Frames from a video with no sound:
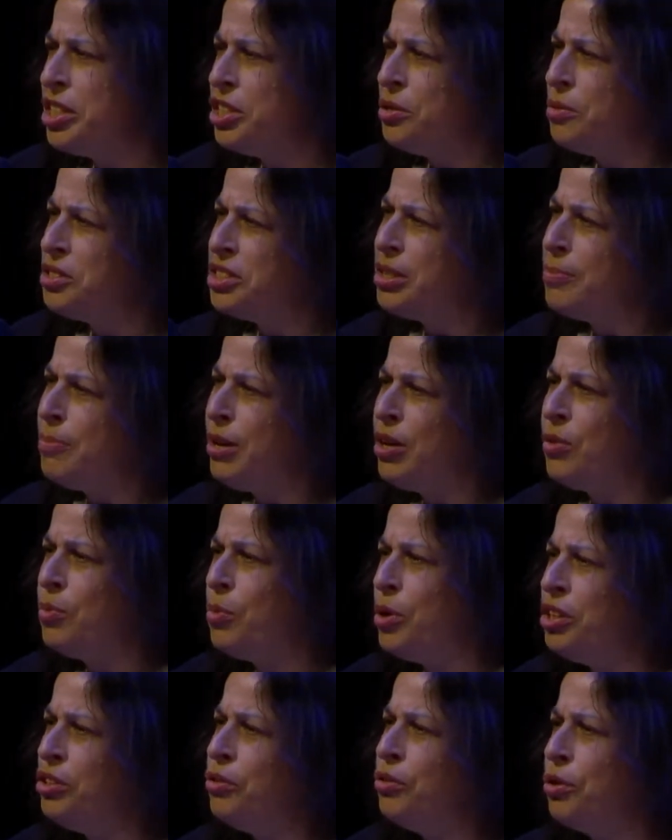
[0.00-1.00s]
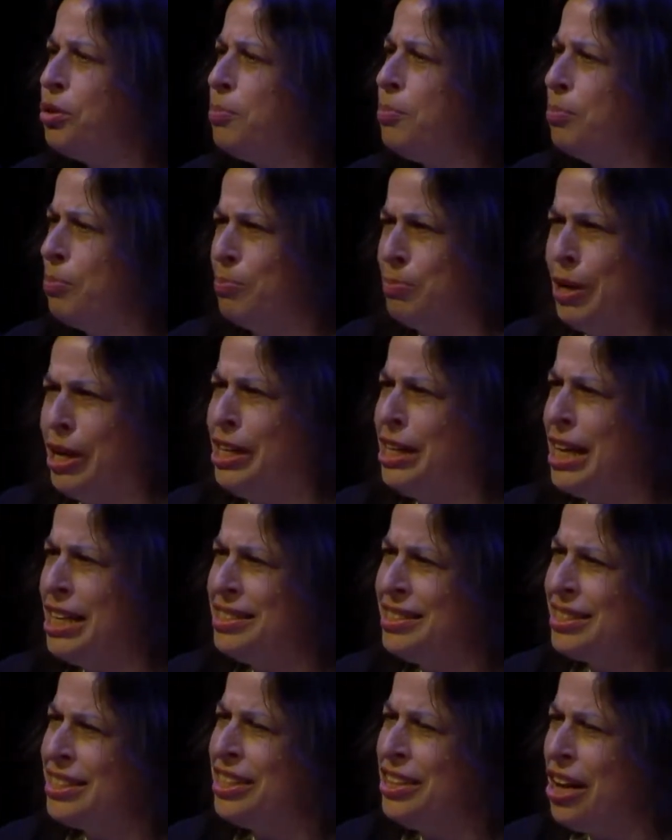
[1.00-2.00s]
to do is to pit one group
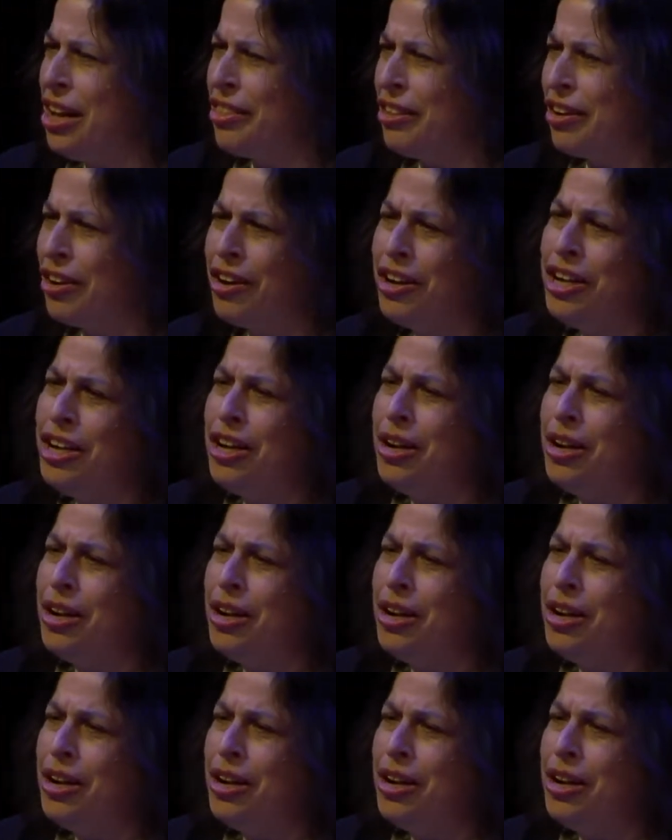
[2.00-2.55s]
against another.